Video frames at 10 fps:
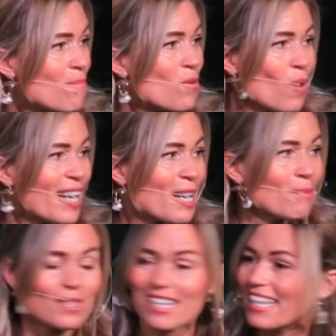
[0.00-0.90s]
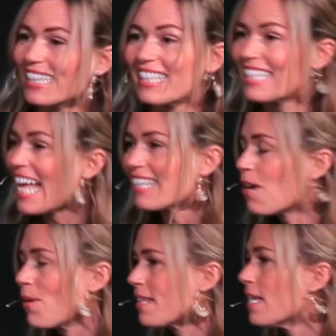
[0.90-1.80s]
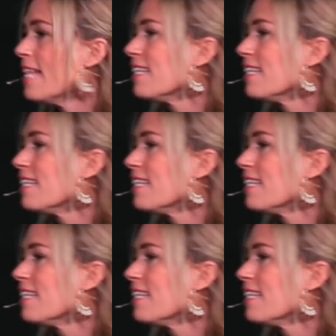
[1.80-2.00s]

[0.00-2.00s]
when it comes to this. this that's not what the, this is